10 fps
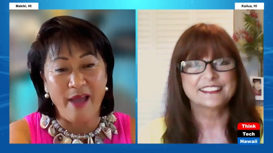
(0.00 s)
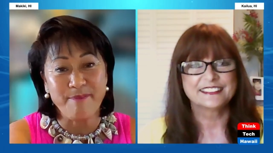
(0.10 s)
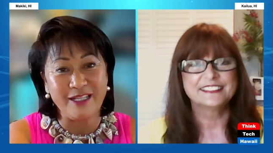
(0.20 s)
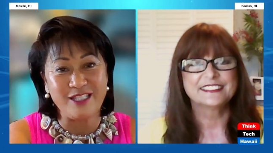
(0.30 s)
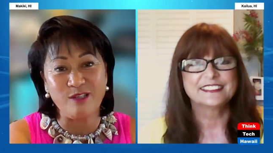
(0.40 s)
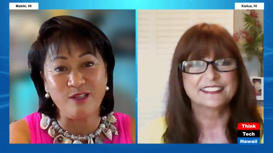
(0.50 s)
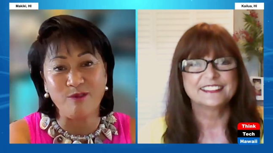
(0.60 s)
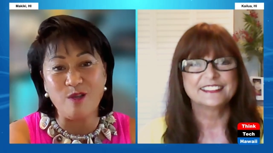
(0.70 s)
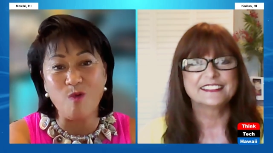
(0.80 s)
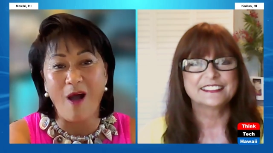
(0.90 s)
Speaker 1: I bet you when
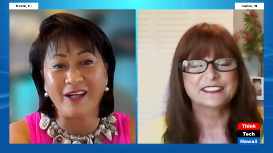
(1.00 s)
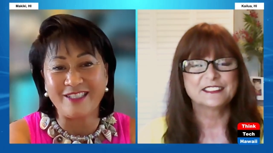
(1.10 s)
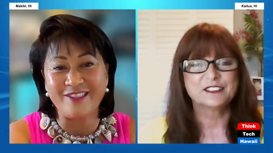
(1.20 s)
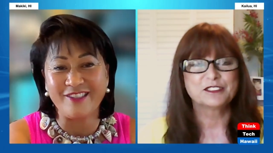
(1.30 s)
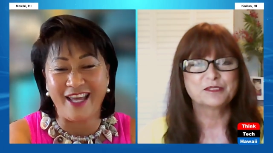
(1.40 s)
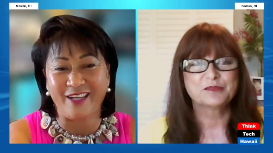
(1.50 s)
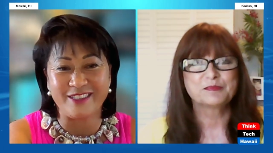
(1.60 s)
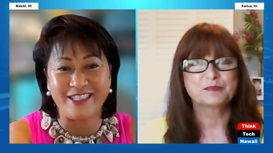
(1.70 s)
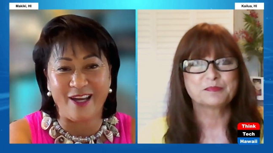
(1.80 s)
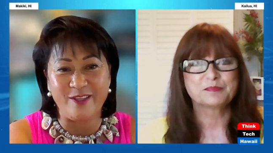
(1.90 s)
you walked into that
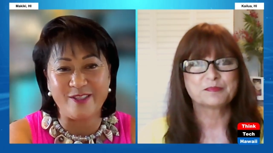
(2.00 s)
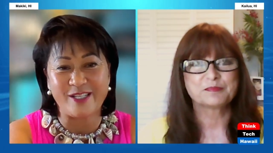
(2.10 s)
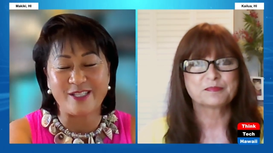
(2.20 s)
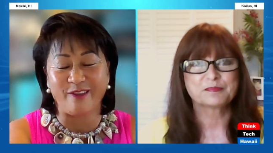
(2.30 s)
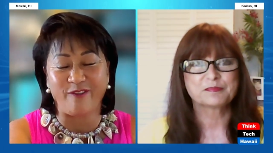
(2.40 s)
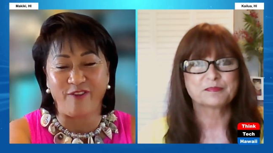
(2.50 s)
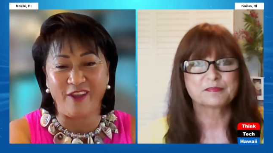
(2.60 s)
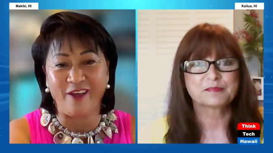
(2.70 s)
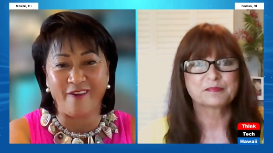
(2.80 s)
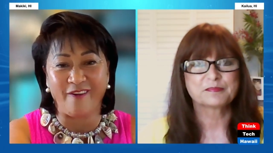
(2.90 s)
hotel, you just could
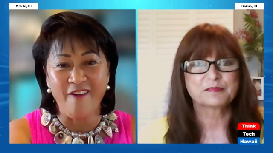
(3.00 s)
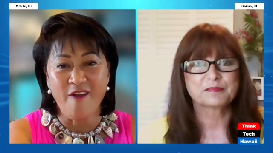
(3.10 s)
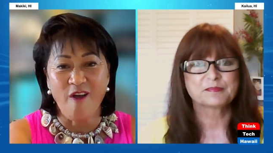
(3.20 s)
feel